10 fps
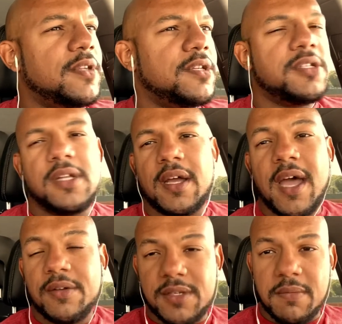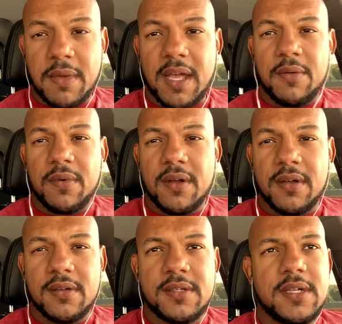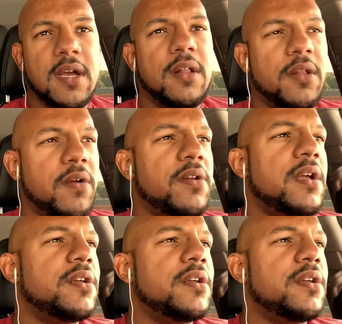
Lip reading: stuck out to me, was learning